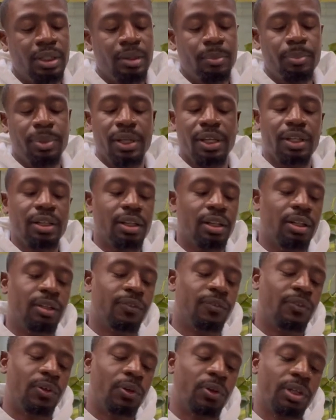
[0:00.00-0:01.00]

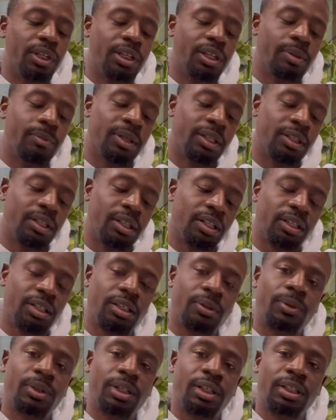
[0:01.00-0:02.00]
Pendulifolium, I think that's
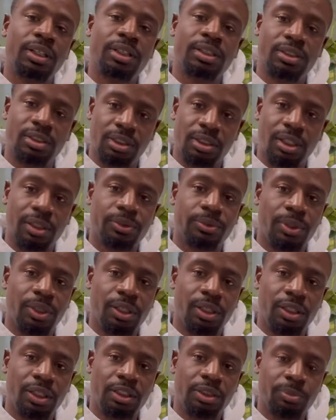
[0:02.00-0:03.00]
what it is. If that's what
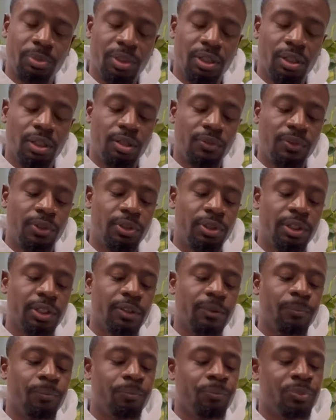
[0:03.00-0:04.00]
it is, Pendulifolium.
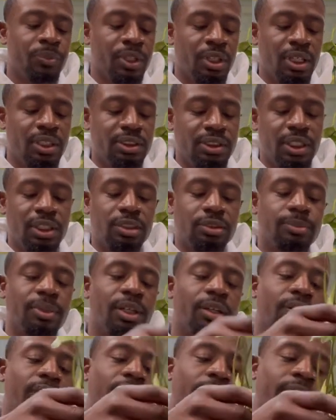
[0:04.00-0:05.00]
That sounds
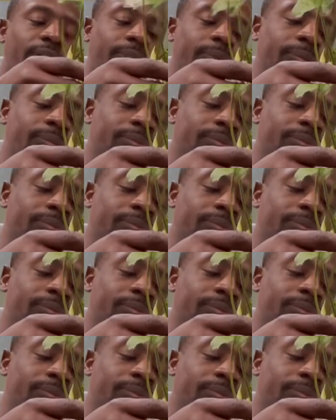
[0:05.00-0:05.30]
about right.